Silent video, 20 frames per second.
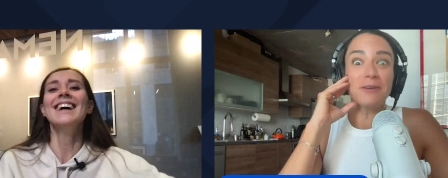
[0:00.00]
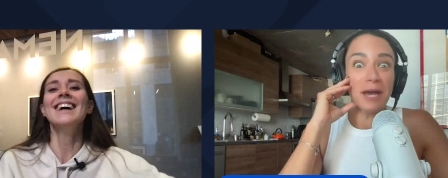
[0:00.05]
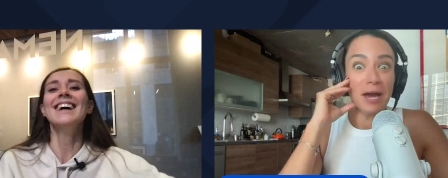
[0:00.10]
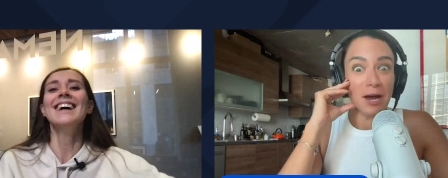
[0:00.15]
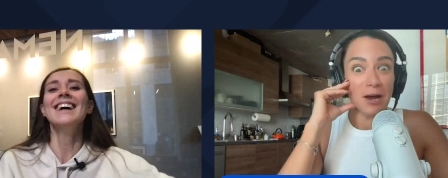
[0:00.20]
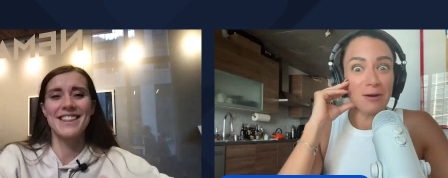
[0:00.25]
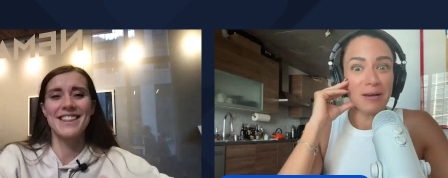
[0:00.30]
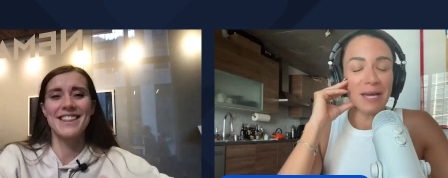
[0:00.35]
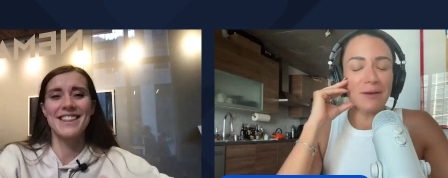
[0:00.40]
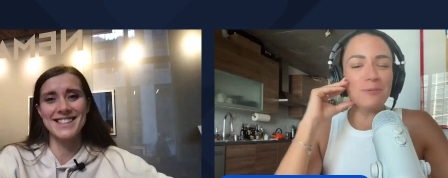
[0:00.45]
Speaker 1: You
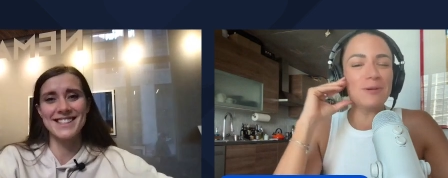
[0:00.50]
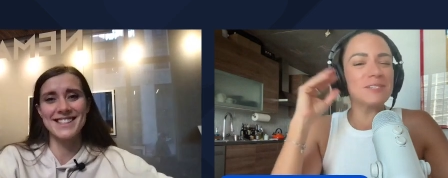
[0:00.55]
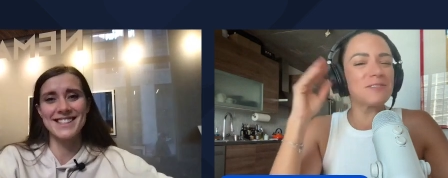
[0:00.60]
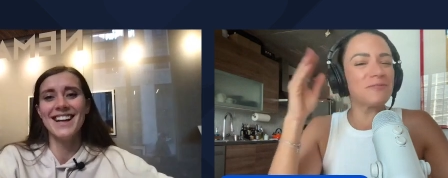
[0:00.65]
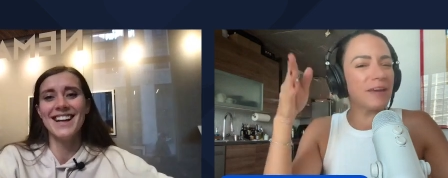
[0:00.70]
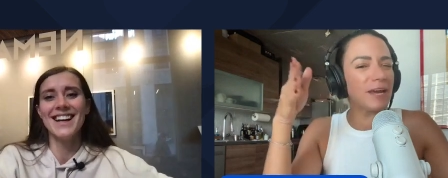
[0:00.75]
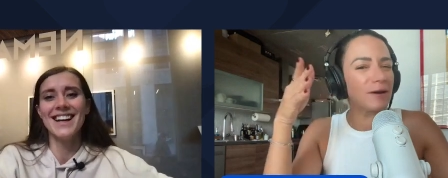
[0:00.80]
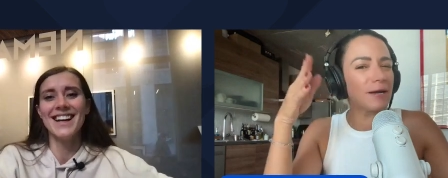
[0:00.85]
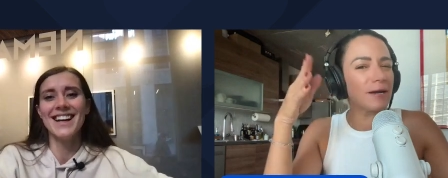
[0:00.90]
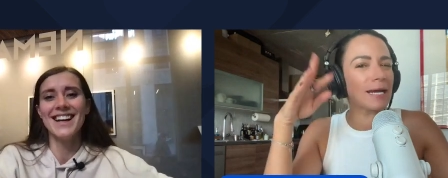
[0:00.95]
know, it was
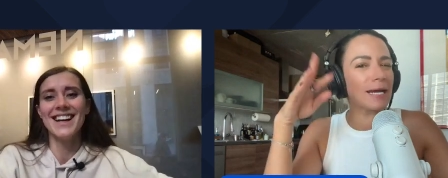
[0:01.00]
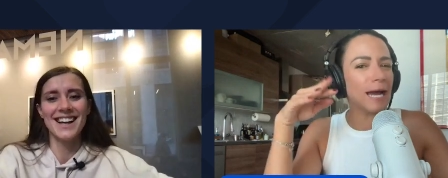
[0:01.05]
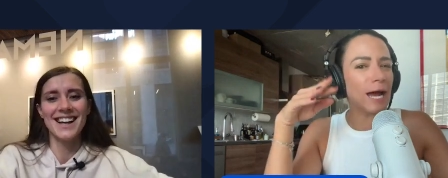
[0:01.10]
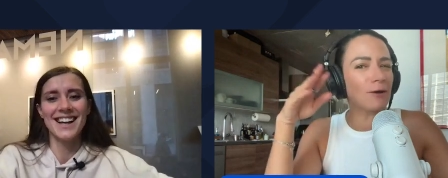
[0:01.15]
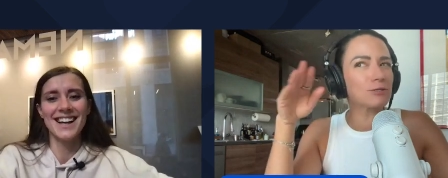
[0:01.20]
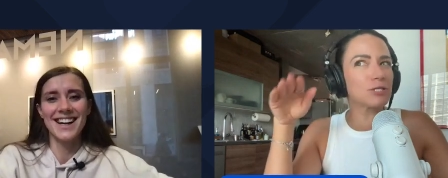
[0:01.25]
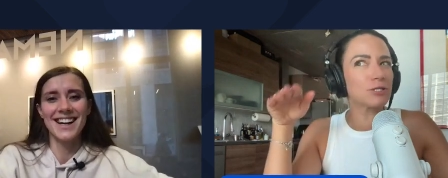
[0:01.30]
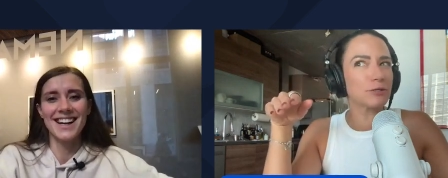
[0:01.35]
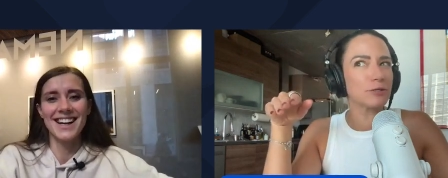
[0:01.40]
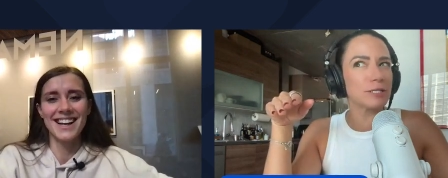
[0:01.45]
very
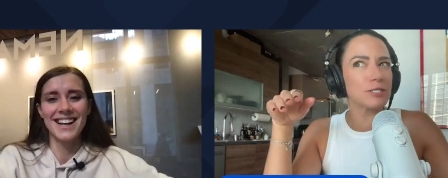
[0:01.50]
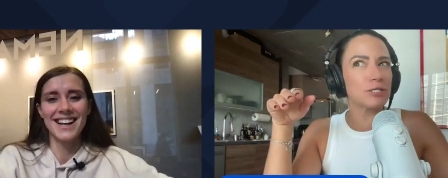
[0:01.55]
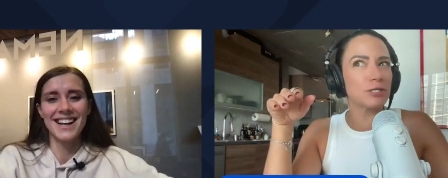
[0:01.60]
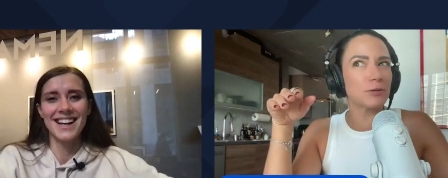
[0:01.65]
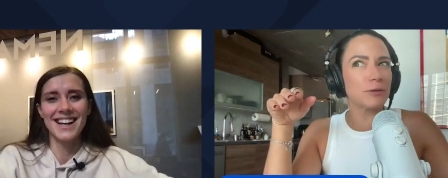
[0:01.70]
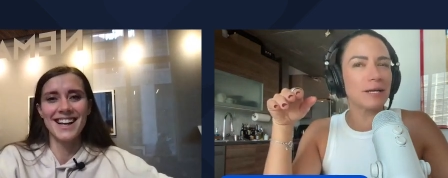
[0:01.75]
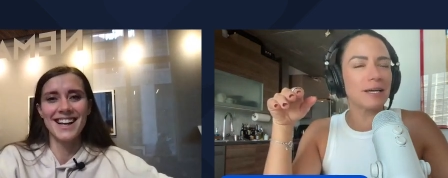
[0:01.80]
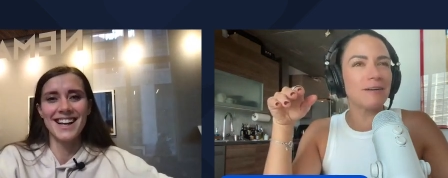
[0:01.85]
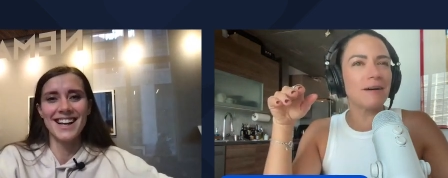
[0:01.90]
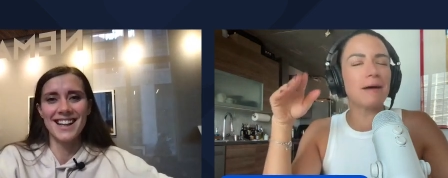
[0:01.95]

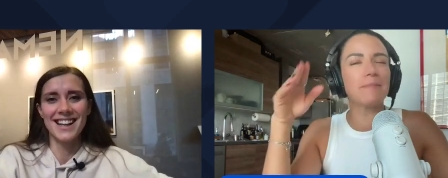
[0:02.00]
counterintuitive.